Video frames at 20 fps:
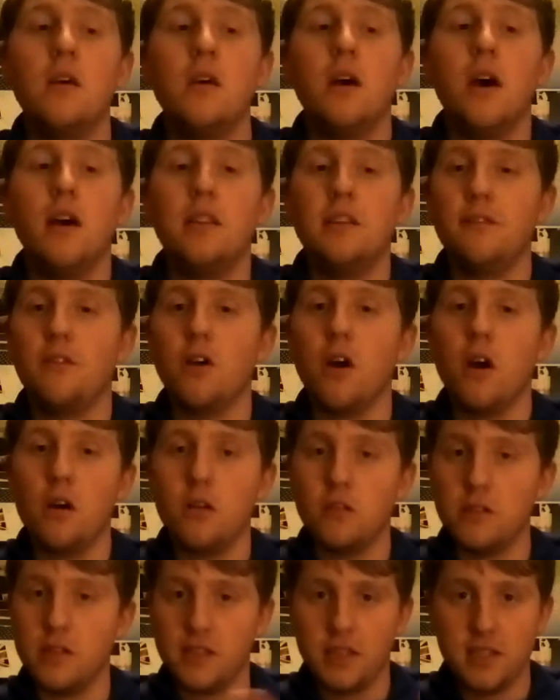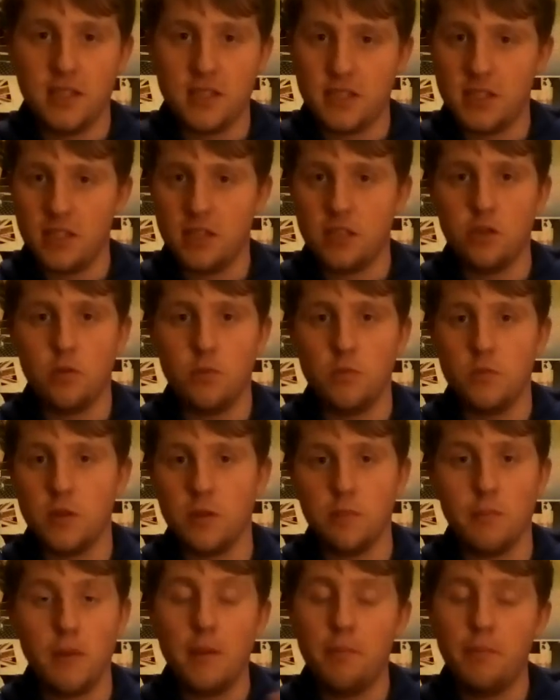and they've got all of these systems
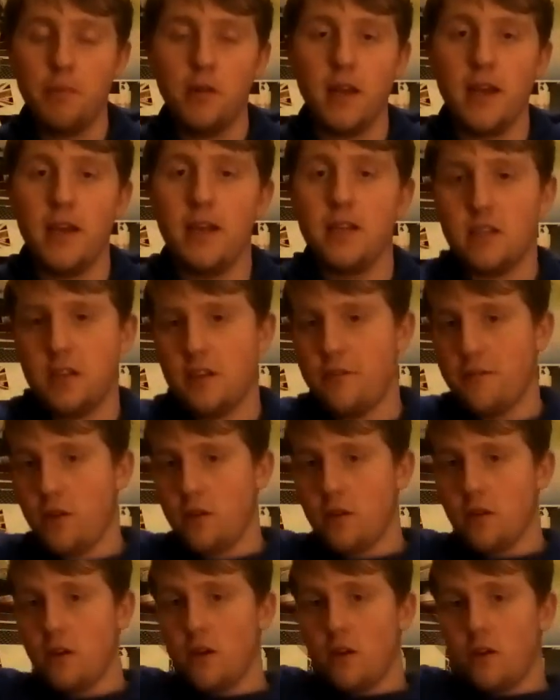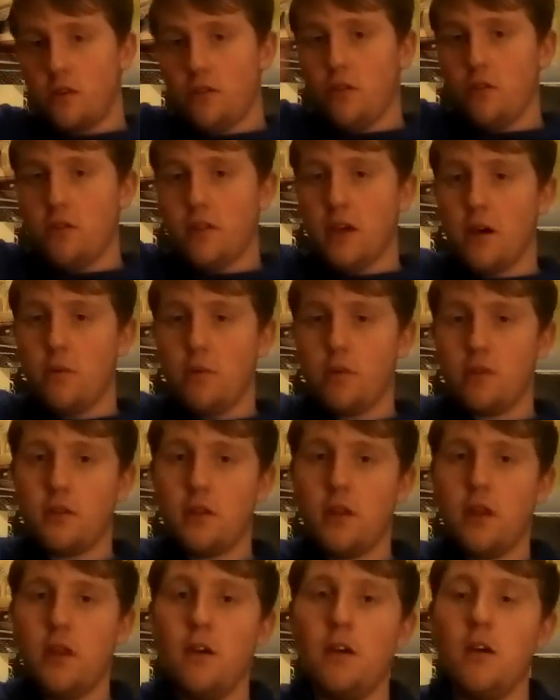in place. And if you do that with
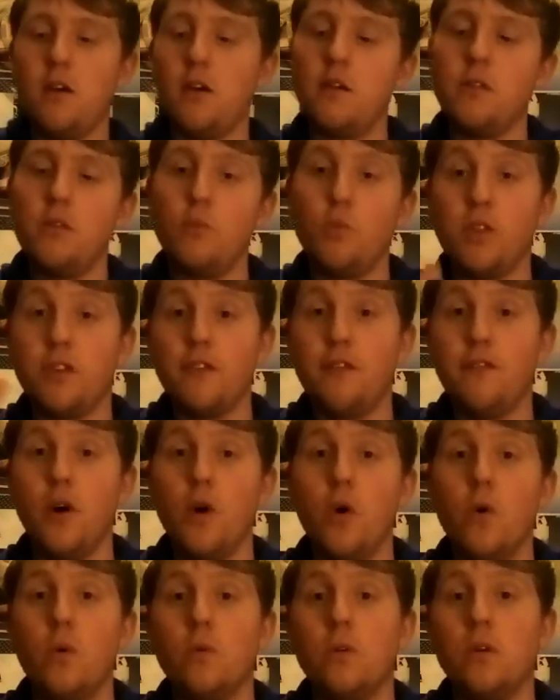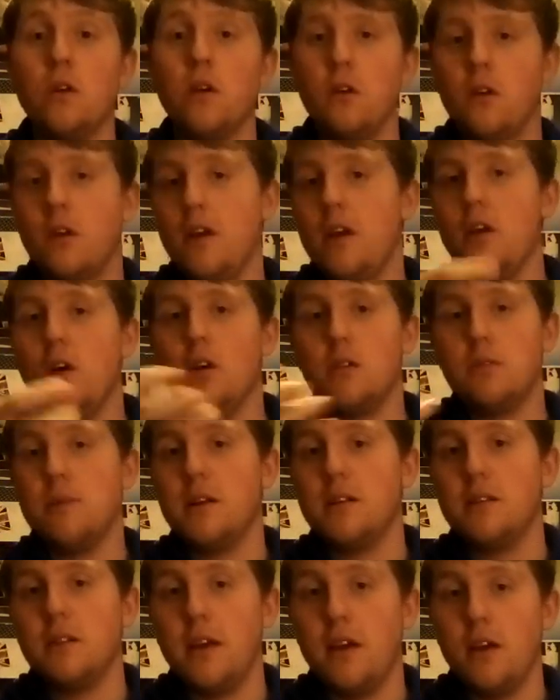the phone, it
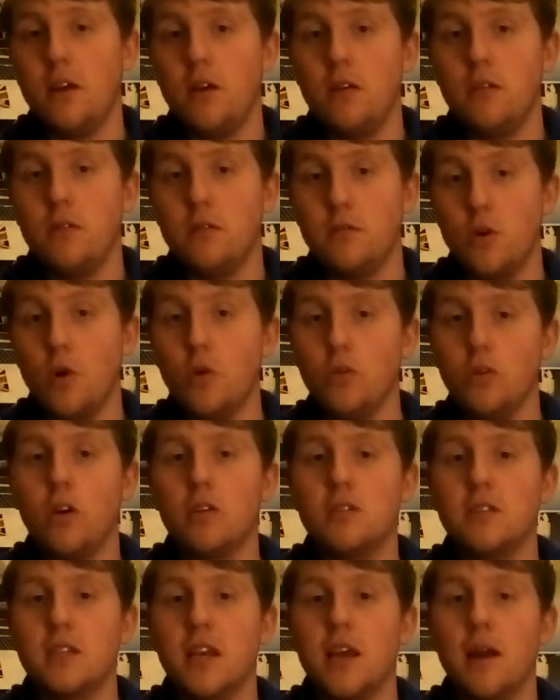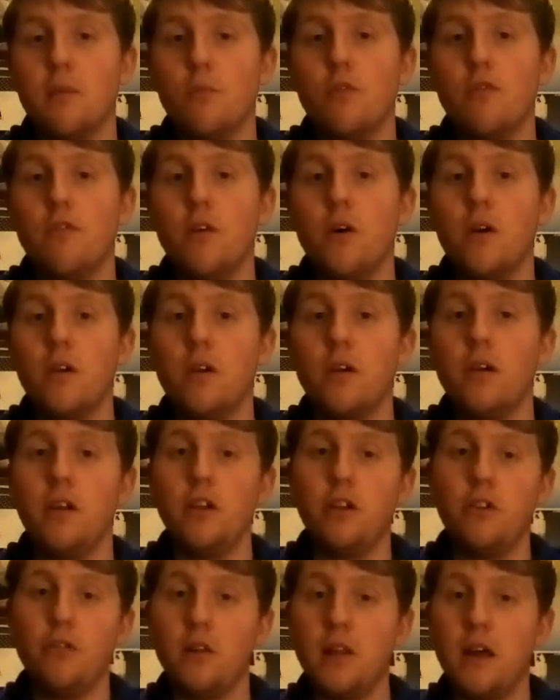automatically unlocks the camera for you,
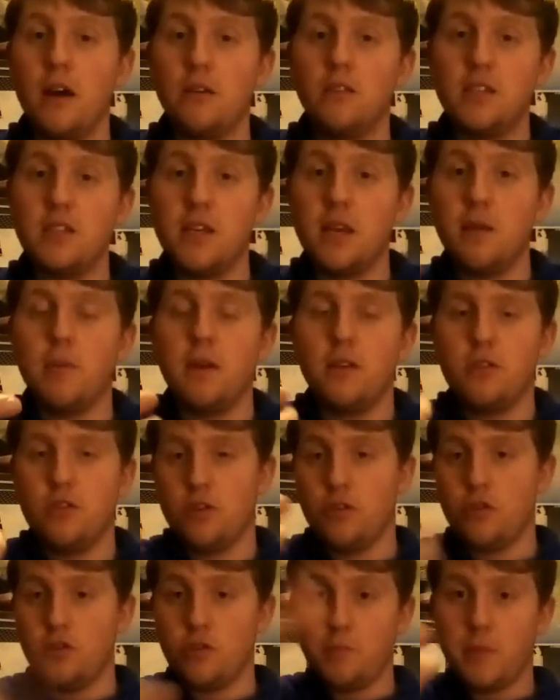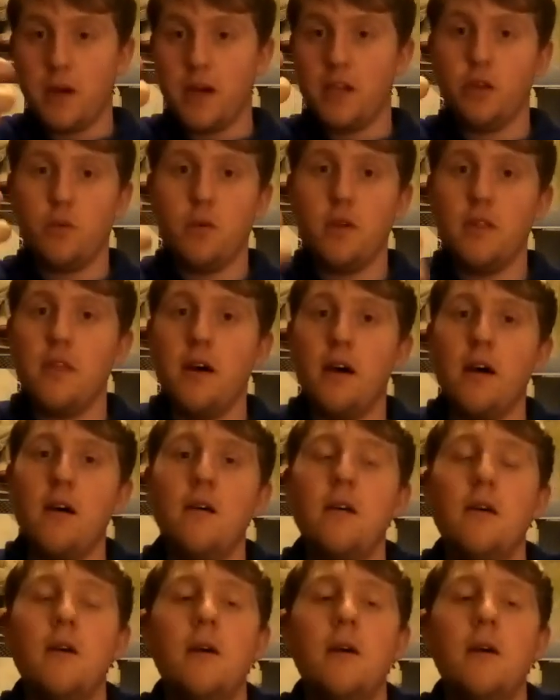and you're allowed to take pictures just by doing that.